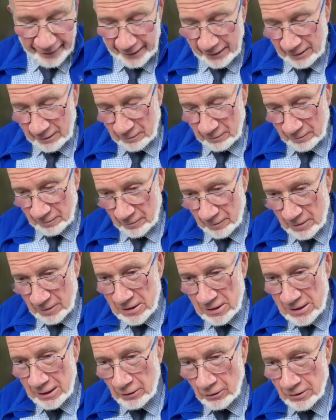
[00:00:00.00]

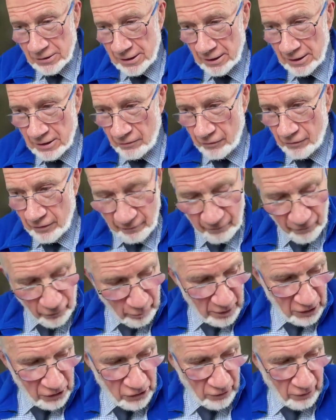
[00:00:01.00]
CILT, Centre for
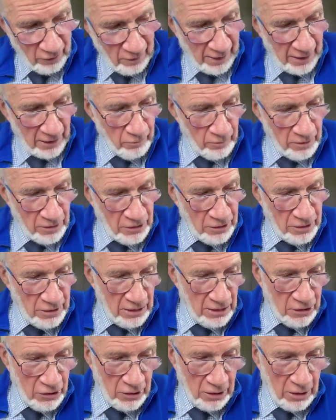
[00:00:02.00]
Information on Language
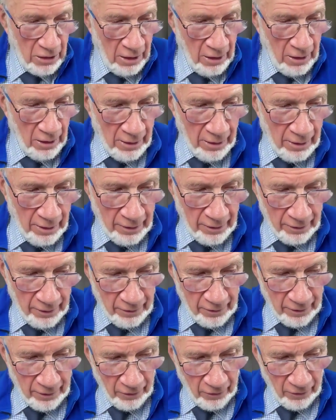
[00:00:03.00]
Teaching,
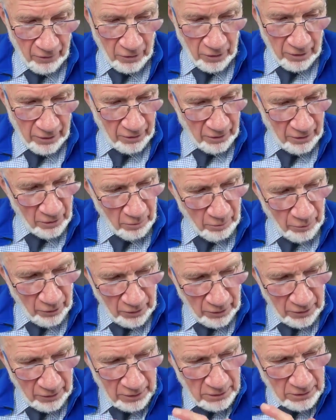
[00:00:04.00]
and other
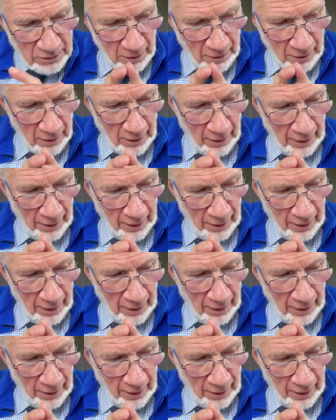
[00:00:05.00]
bodies.